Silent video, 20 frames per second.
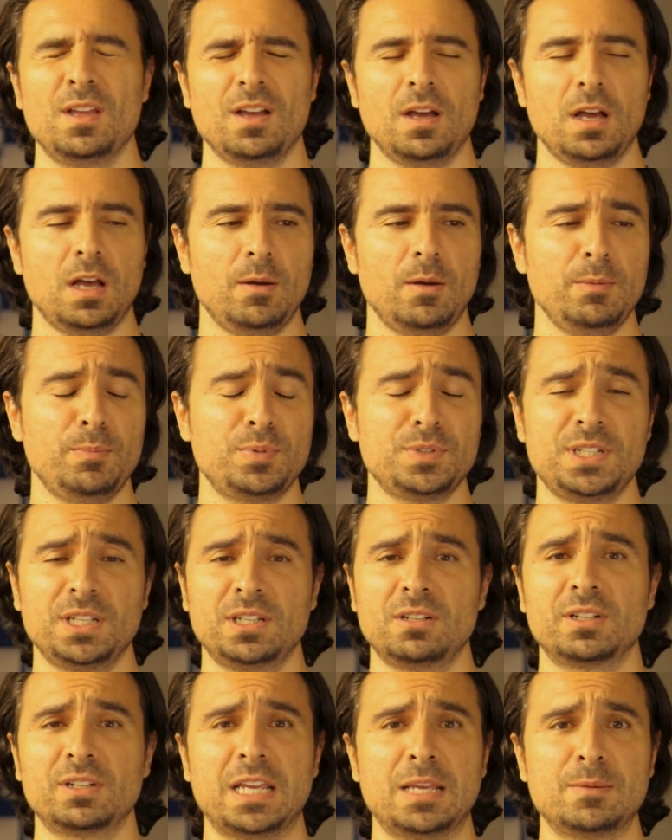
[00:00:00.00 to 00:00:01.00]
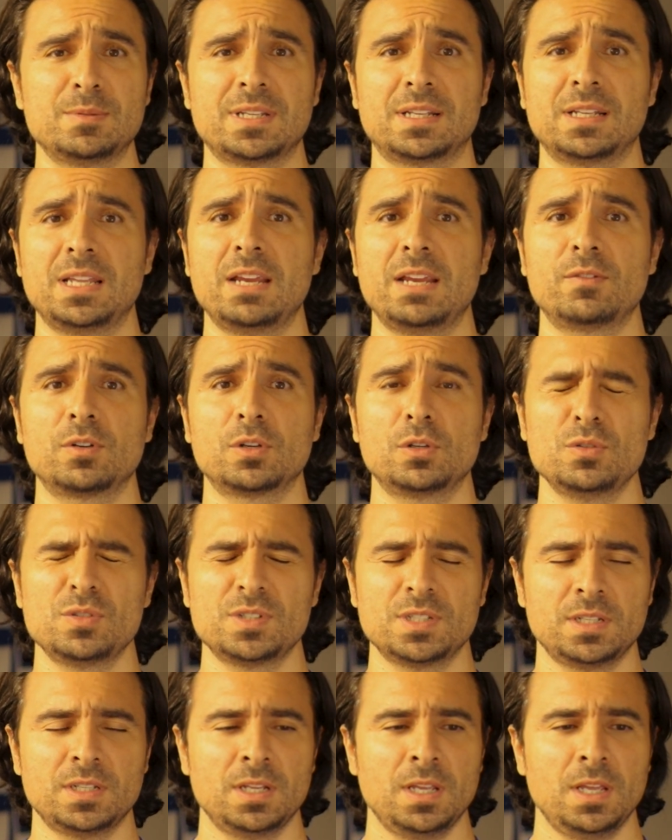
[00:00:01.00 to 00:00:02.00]
Uh, in particular, games like
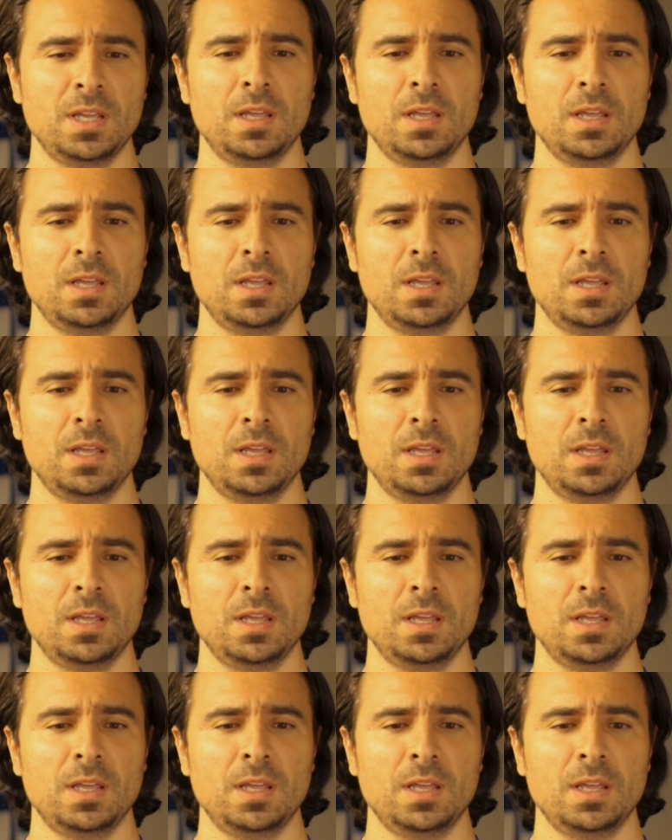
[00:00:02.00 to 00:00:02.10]
Leverkusen.